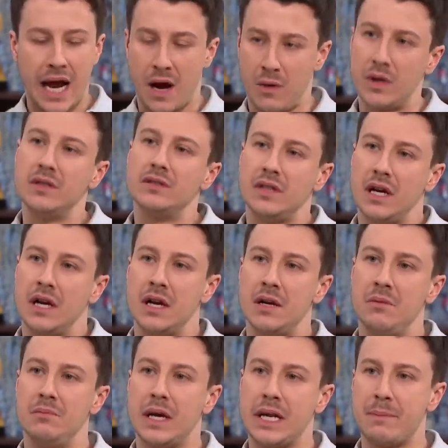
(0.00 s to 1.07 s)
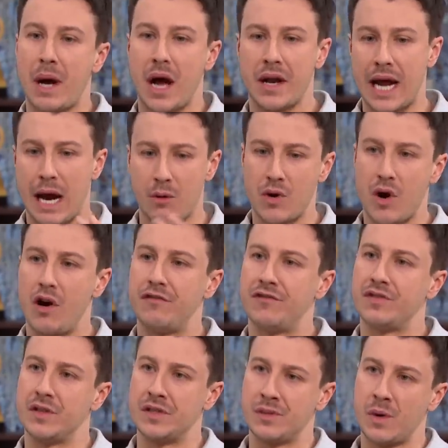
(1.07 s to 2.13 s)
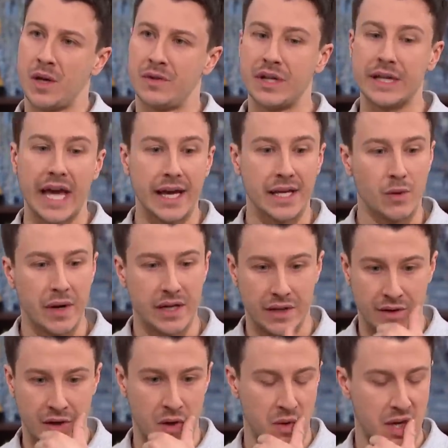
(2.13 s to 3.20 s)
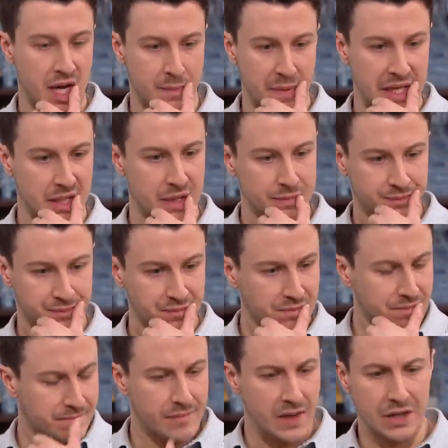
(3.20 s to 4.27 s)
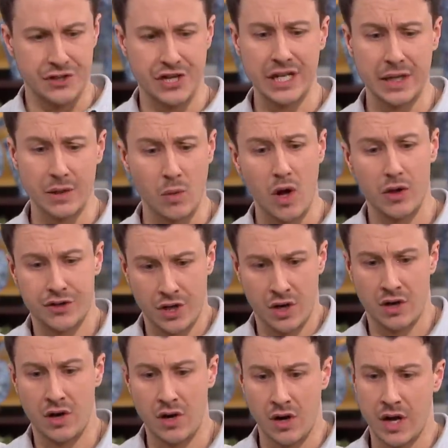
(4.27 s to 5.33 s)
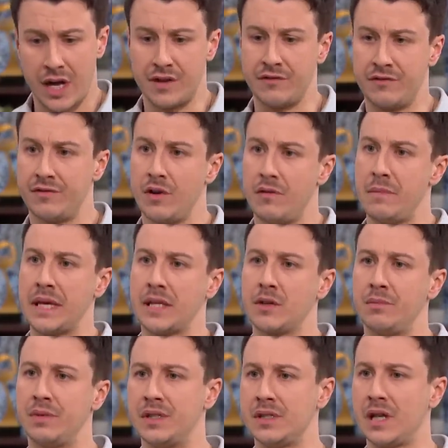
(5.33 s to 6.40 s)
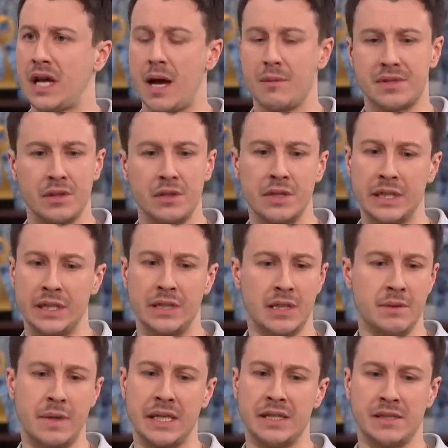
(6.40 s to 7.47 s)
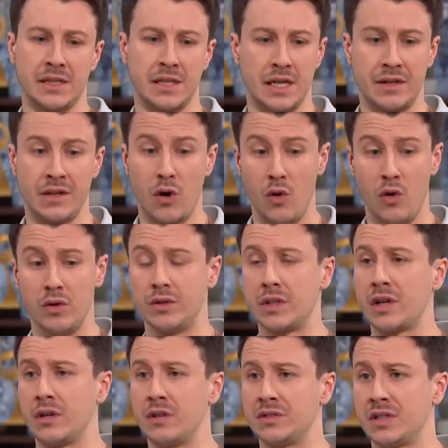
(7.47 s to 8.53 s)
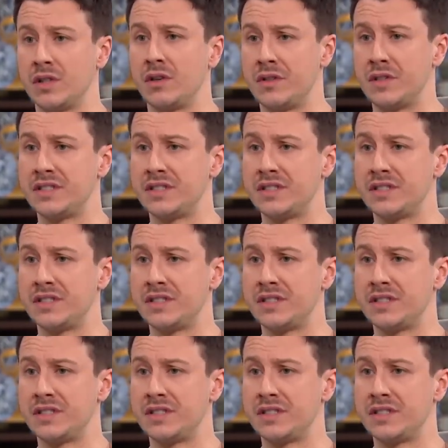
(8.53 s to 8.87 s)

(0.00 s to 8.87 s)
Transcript: an hour, and about an hour off as well. They're getting quicker, though. I mean, Gillian Walsh, our head of makeup, is absolutely amazing, and all the girls on